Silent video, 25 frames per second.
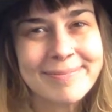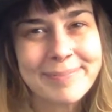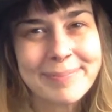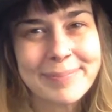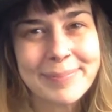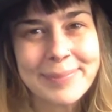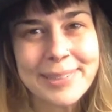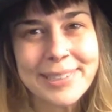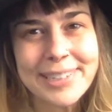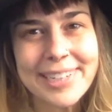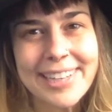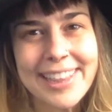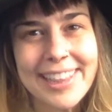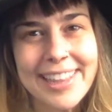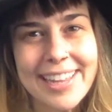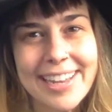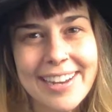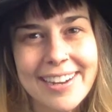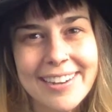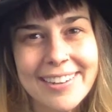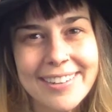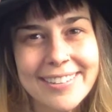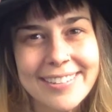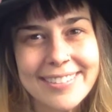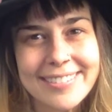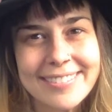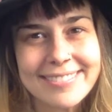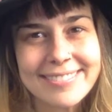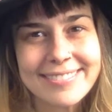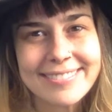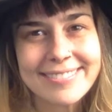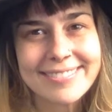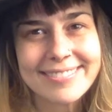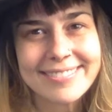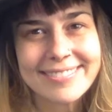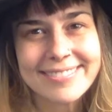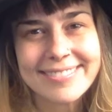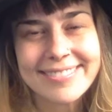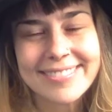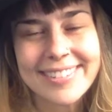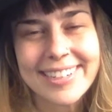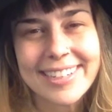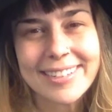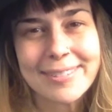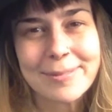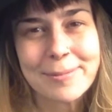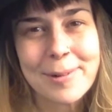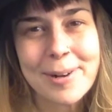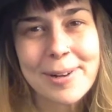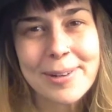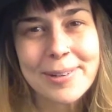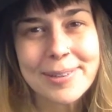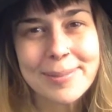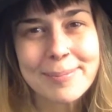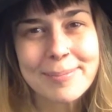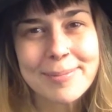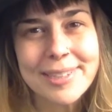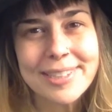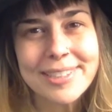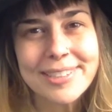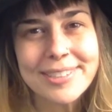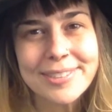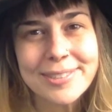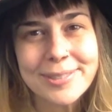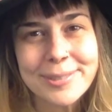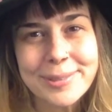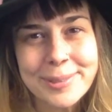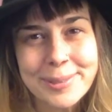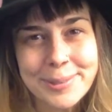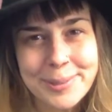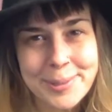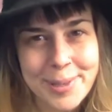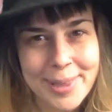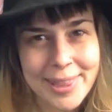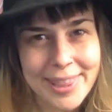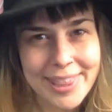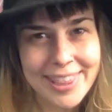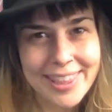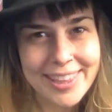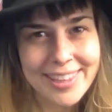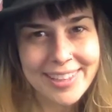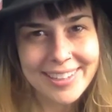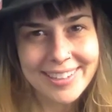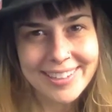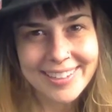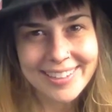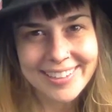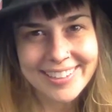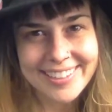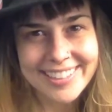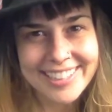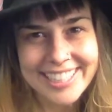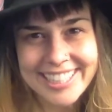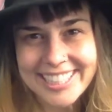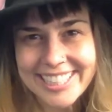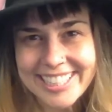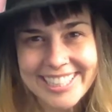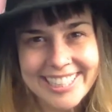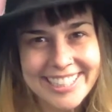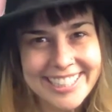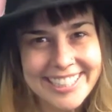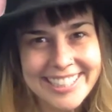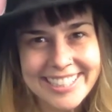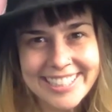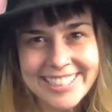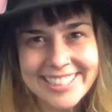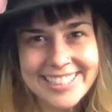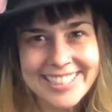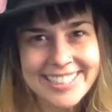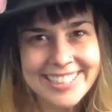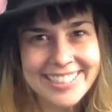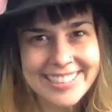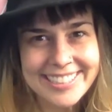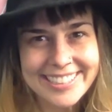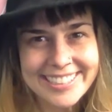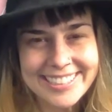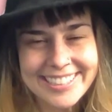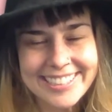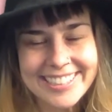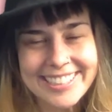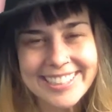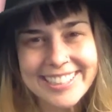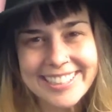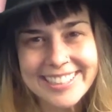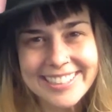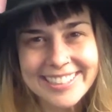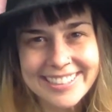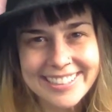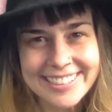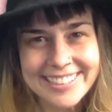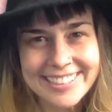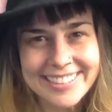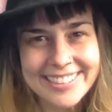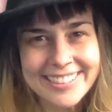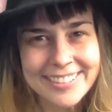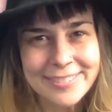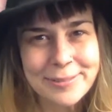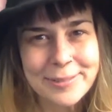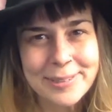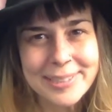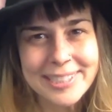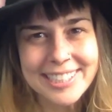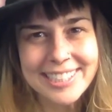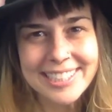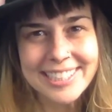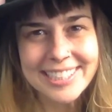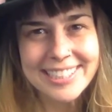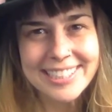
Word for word: Breathe out and welcome the truth. It is what it